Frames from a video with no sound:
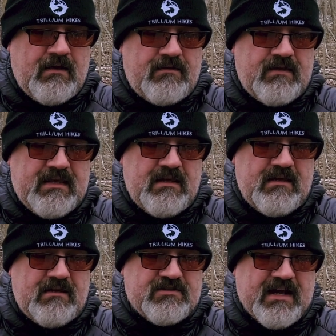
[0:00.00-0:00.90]

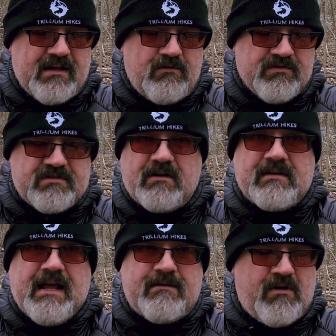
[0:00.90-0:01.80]
the jacket will
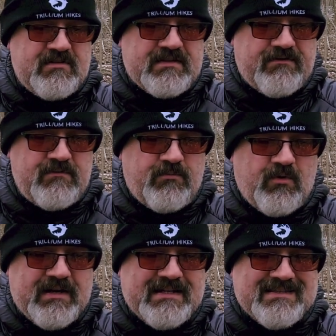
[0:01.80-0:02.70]
start at about
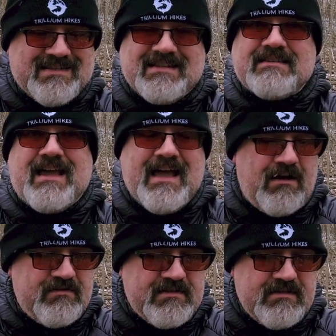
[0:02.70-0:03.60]
7.6
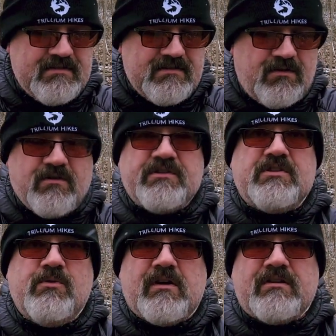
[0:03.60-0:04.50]
ounces or
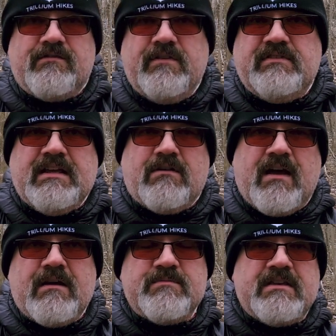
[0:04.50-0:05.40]
215
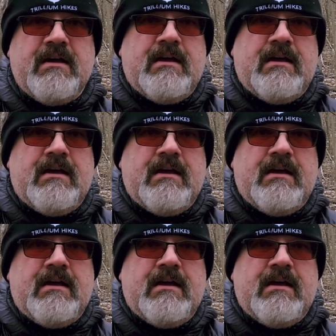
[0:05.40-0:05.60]
grams.